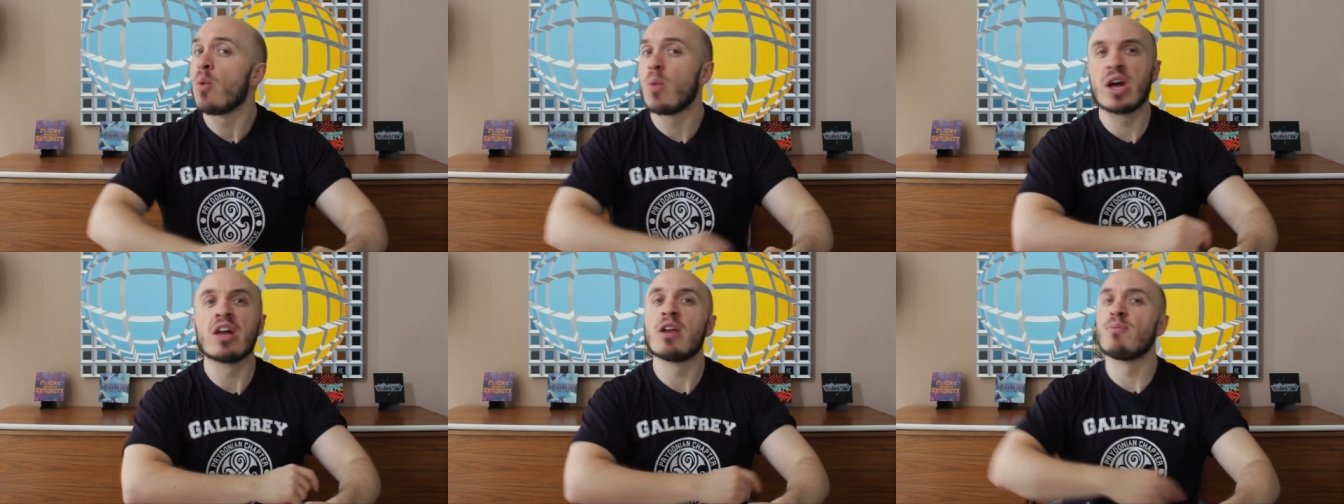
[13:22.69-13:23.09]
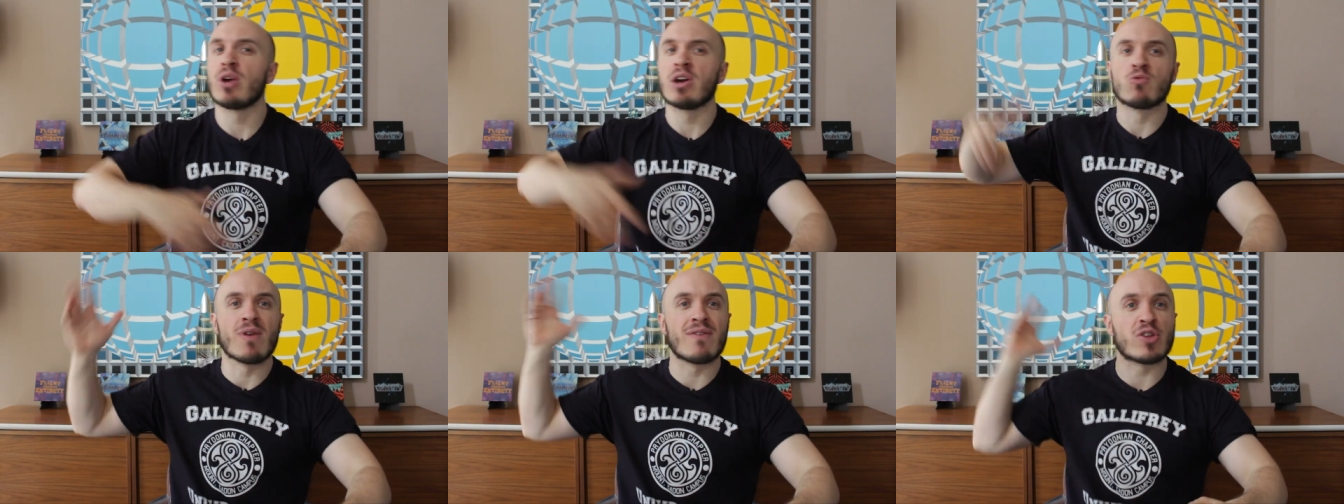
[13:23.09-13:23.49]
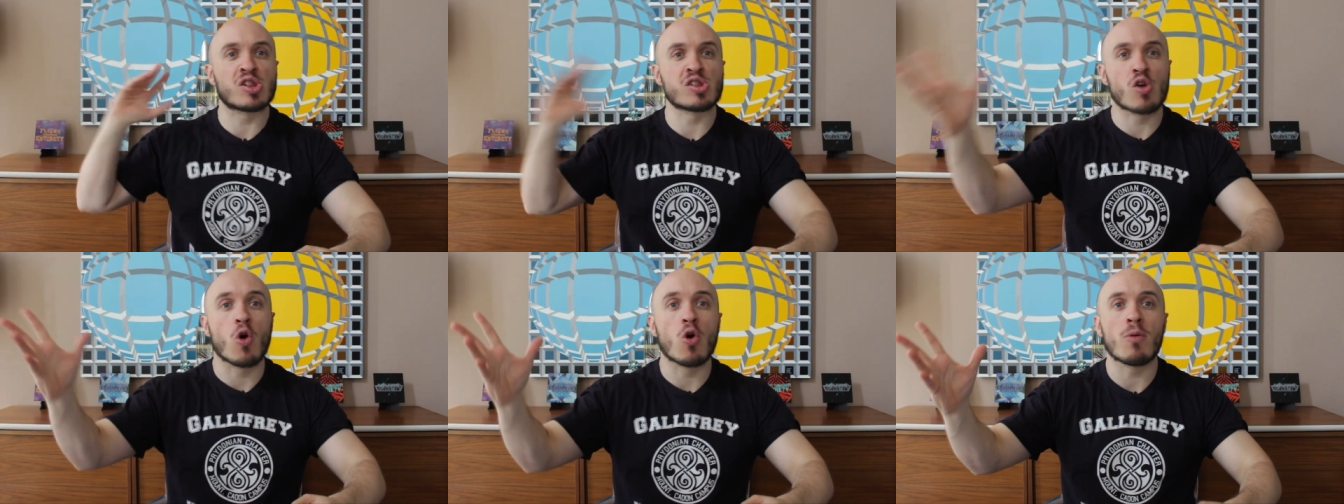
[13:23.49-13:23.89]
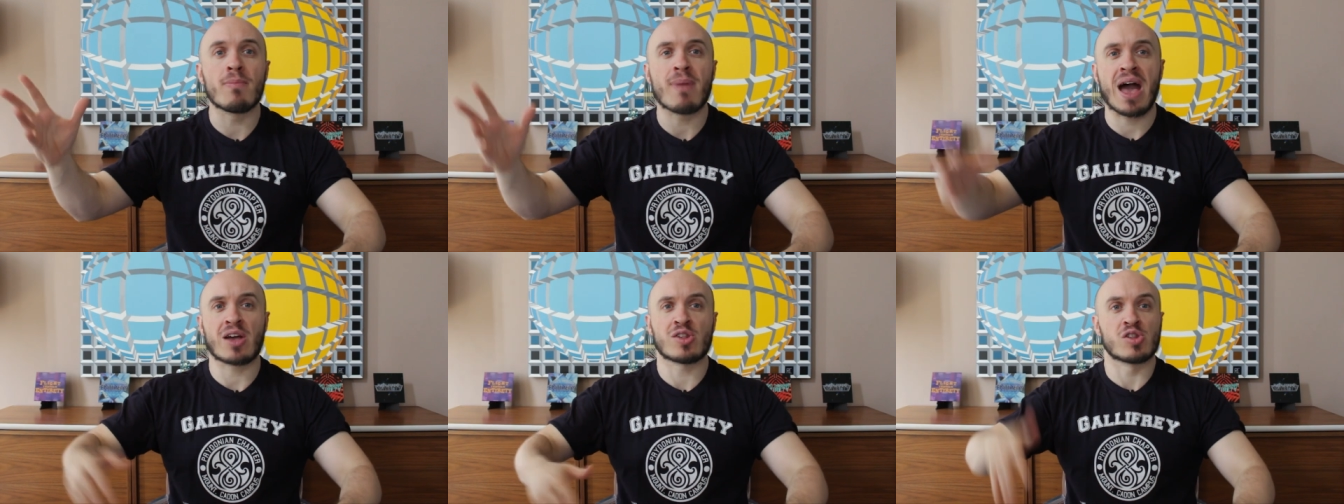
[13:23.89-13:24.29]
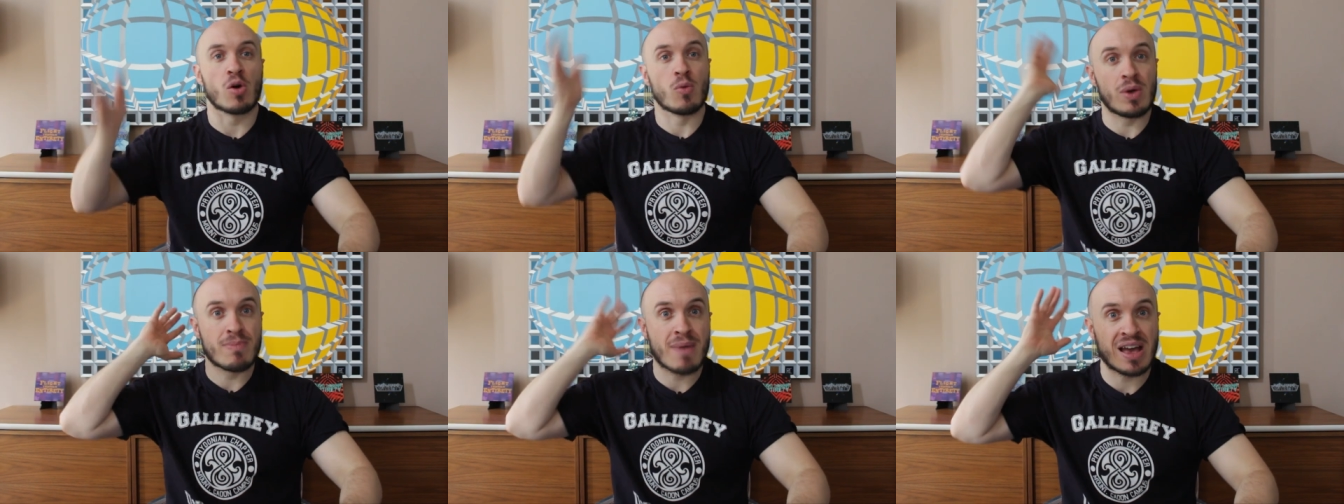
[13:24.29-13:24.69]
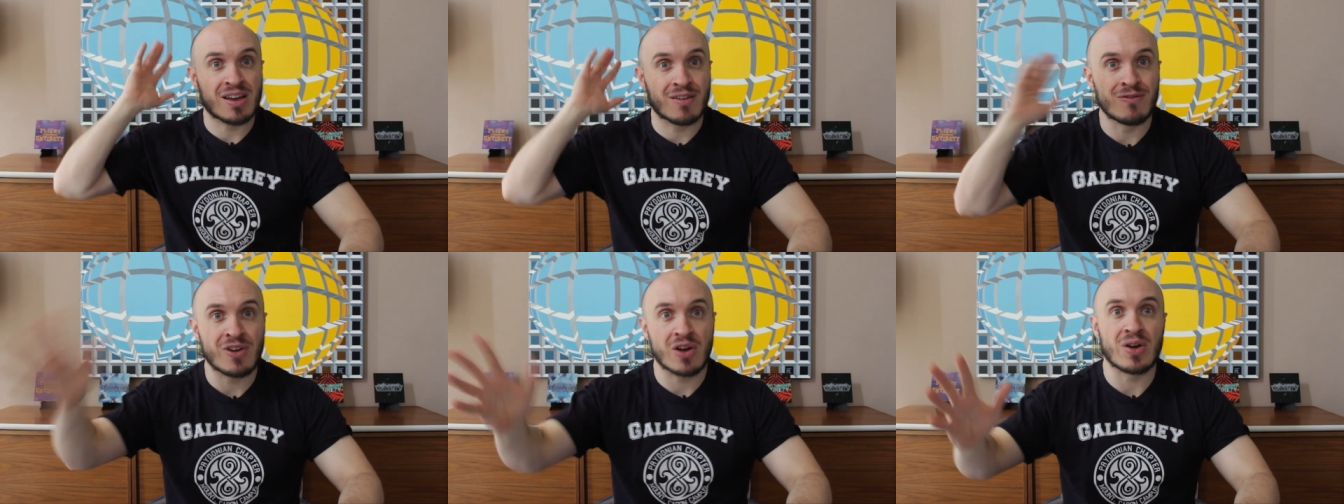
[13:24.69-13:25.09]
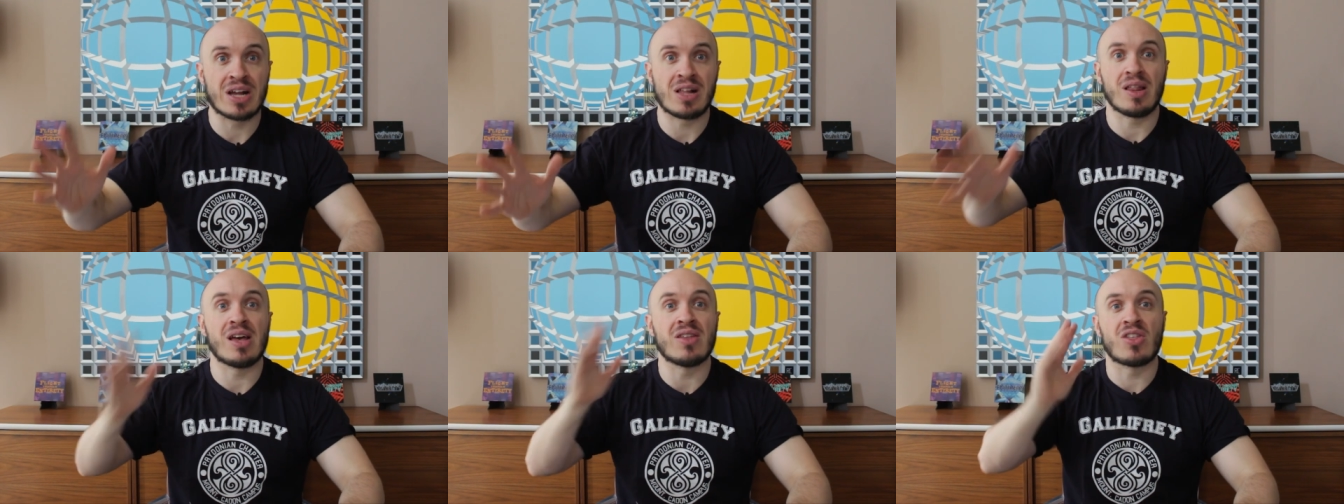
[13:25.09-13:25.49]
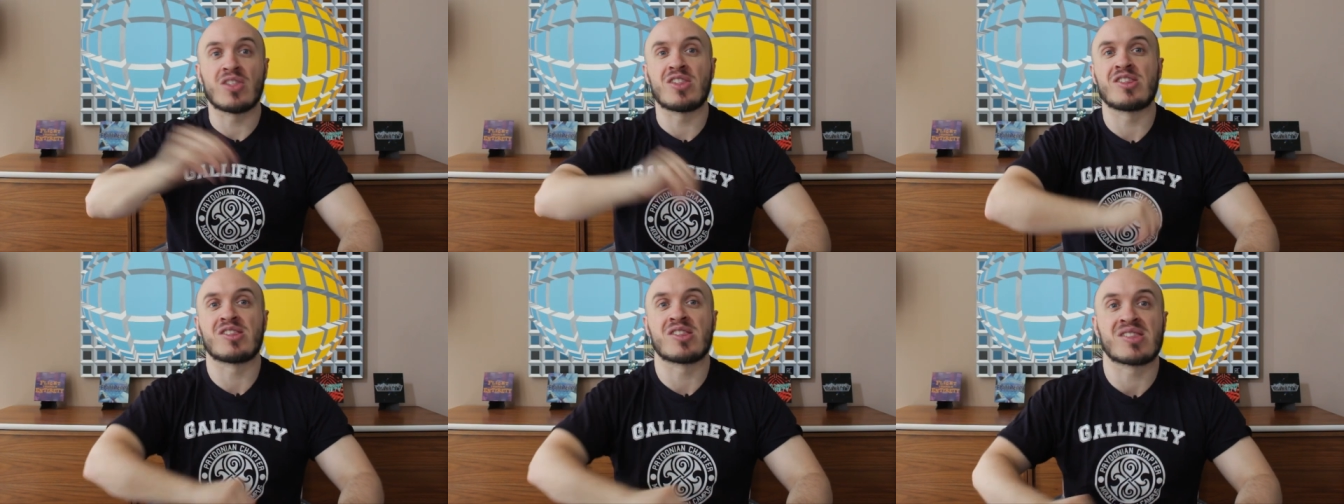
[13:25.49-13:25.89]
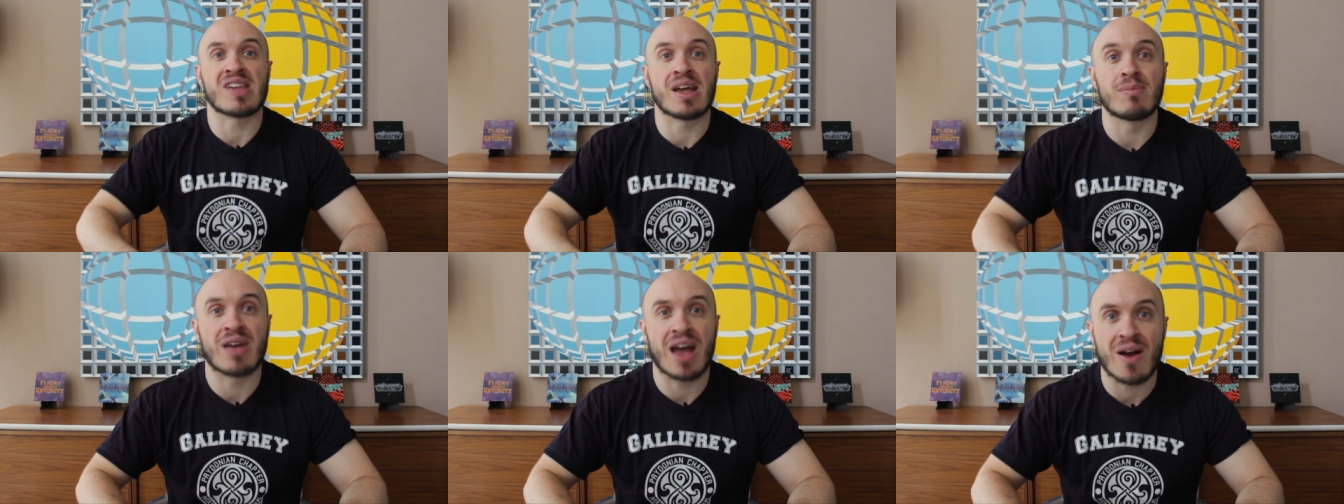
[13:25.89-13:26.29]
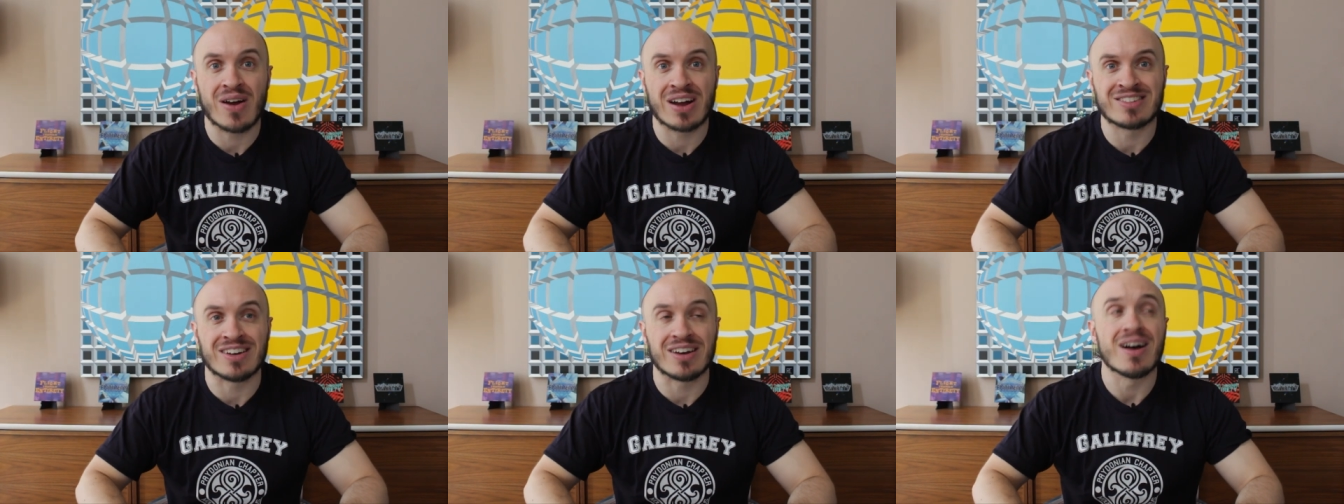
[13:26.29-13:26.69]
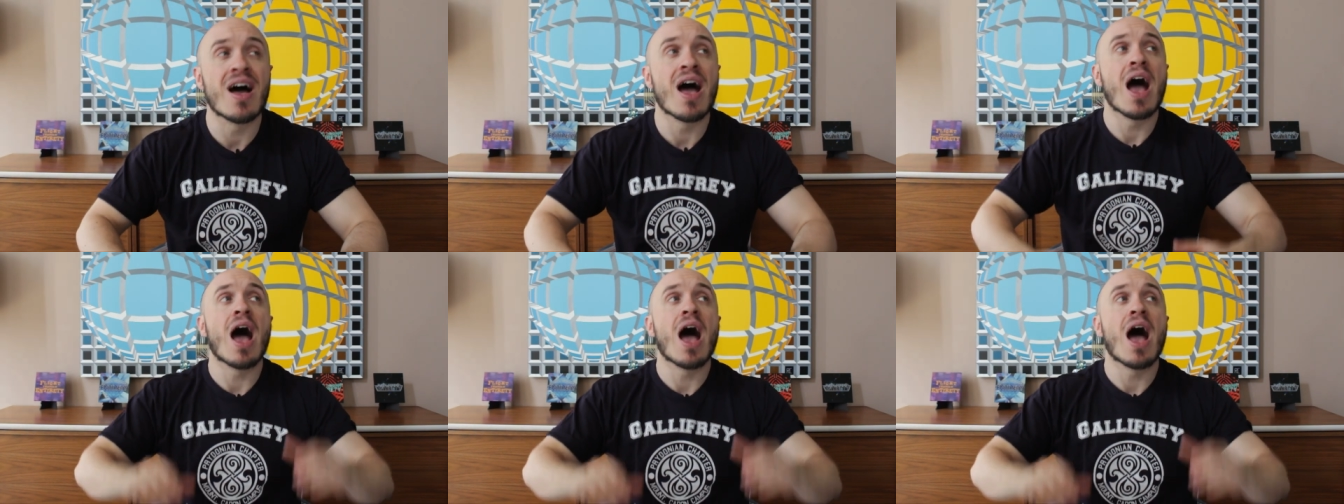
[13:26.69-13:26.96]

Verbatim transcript: we're going to bring River Song back so we make it very clear that this is the same character.